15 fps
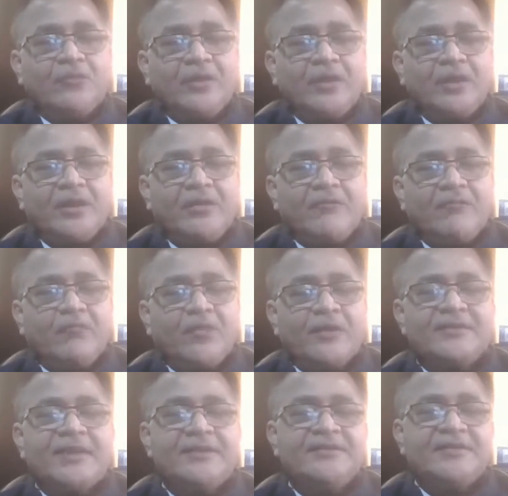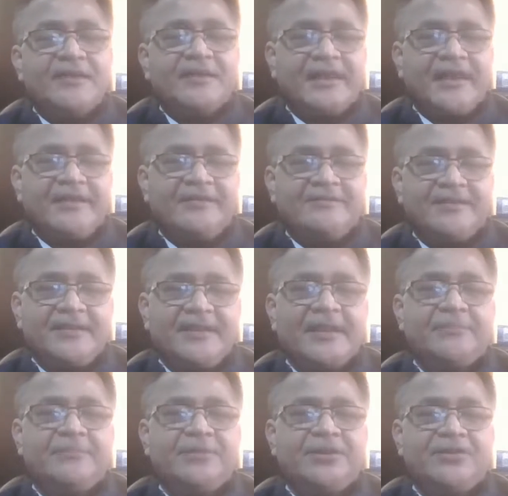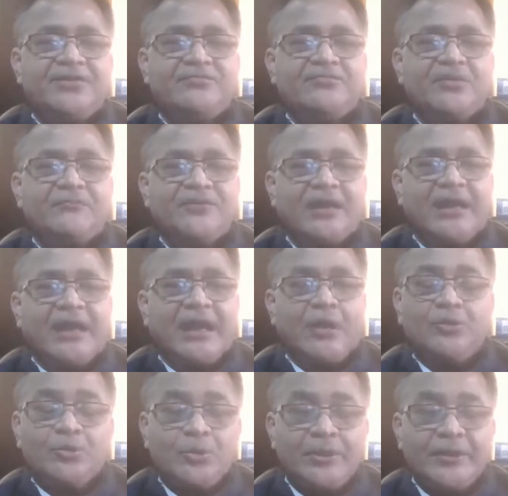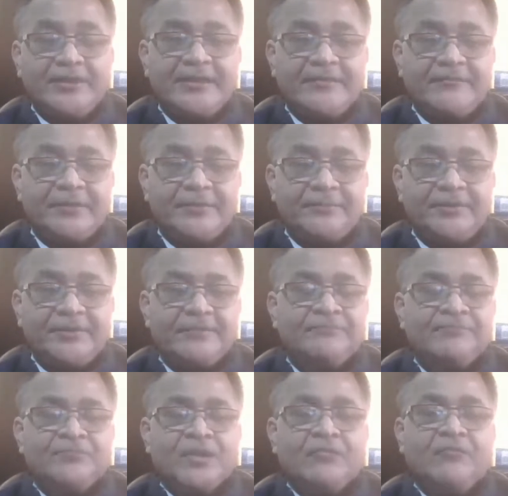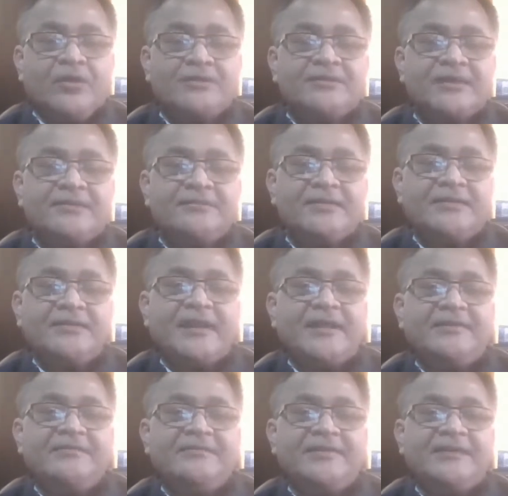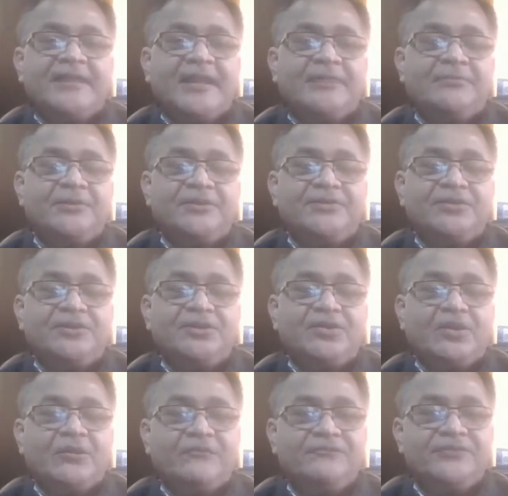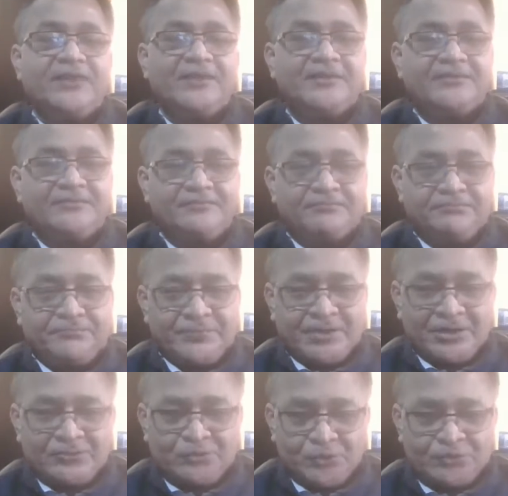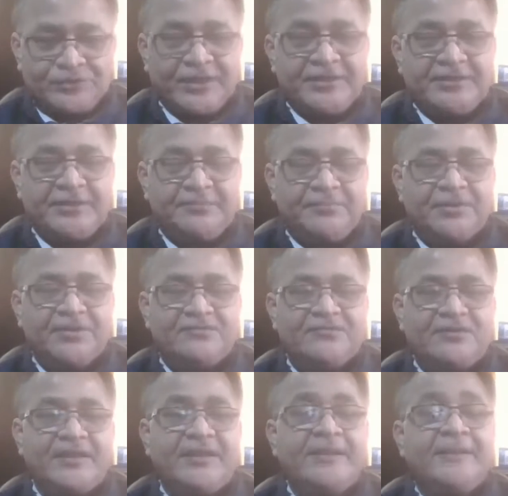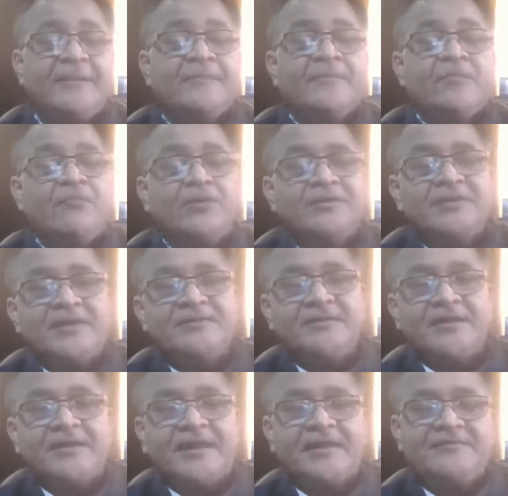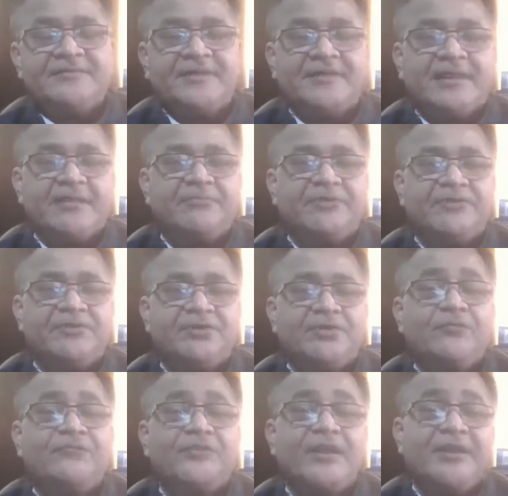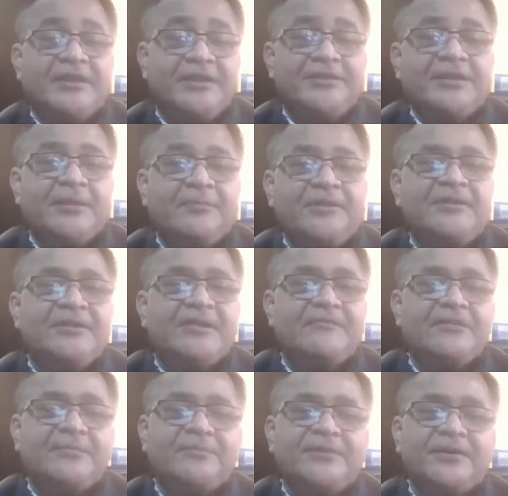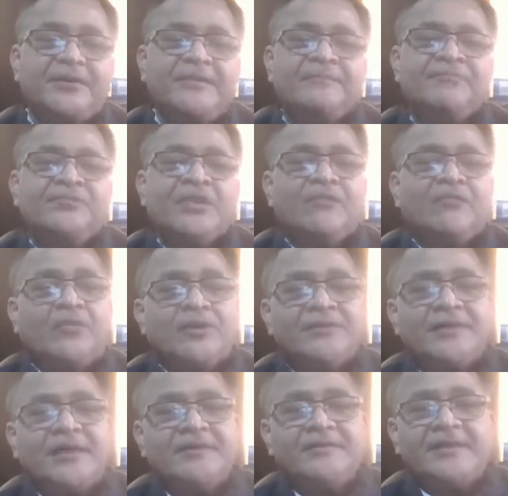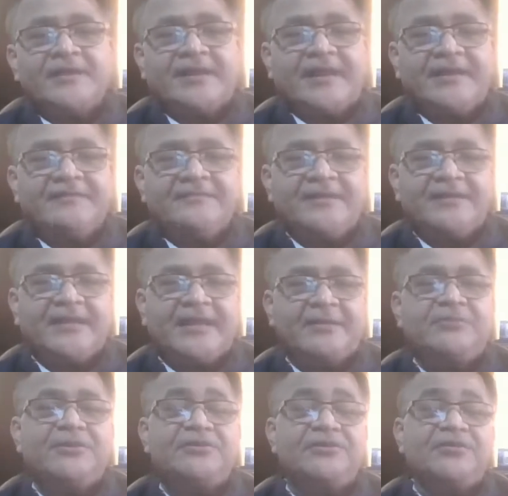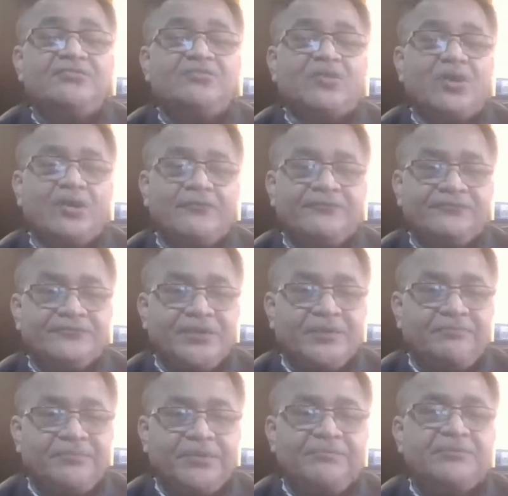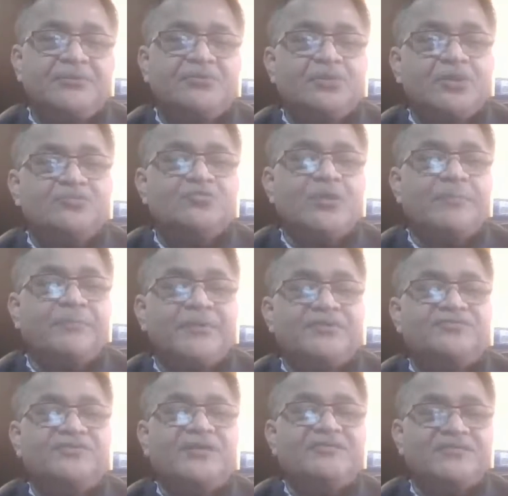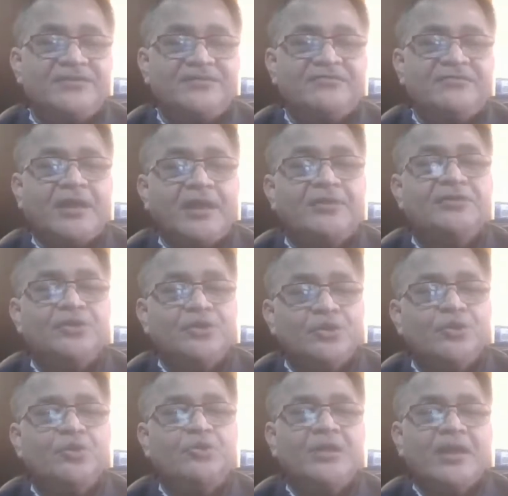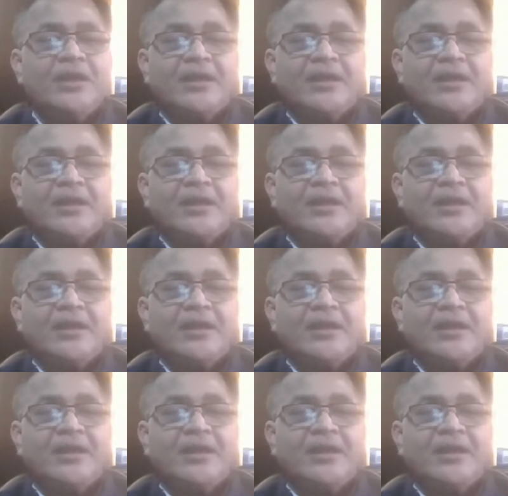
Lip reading: what are the rights and liabilities of the outgoing developer, what are the rights and liability of the society per se, what are the rights and liability of the incoming developer, what are the rights and liabilities of the people those who have purchased in the new